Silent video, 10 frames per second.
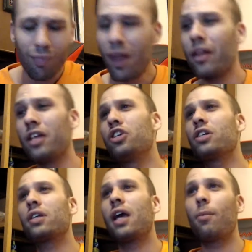that
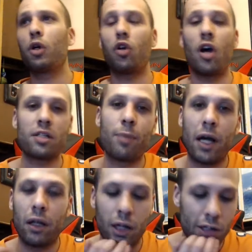just came across my
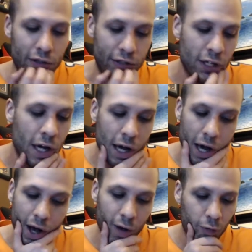alerts
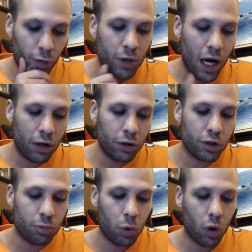from Yahoo
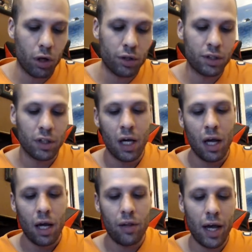Sports.
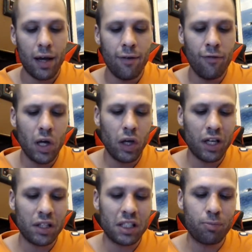And the NFL
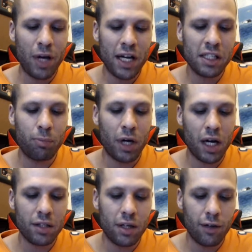expects
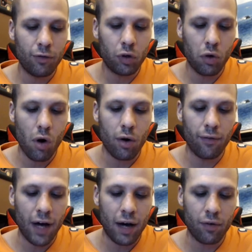positive
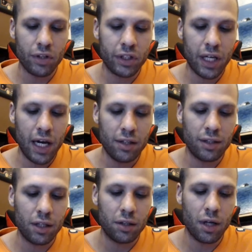coronavirus
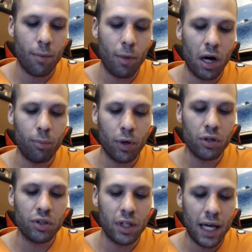cases among
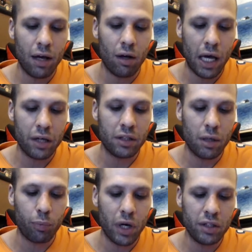personnel as
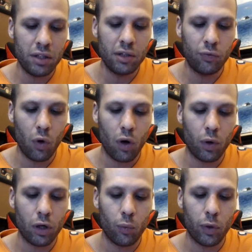it presses
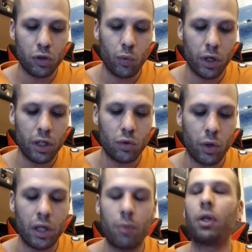forward with
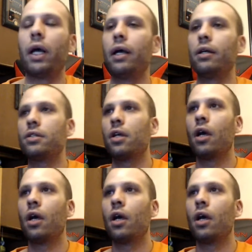2020 plans.